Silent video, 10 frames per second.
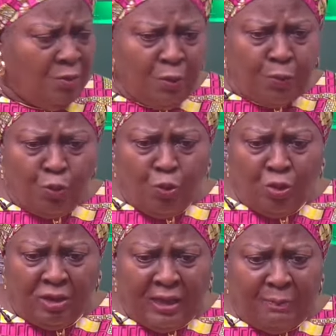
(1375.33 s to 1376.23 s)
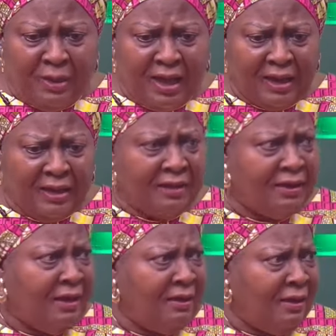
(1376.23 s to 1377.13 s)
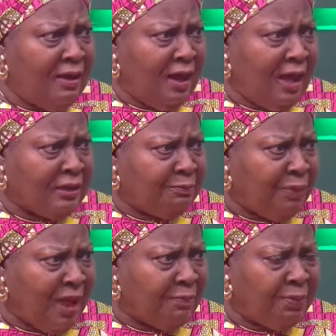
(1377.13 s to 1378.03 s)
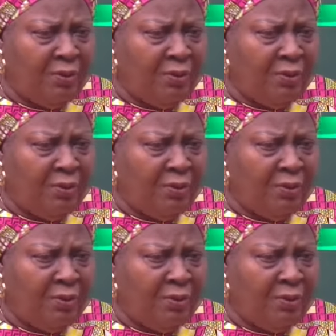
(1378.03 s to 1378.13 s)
People go there, buy akara and pap.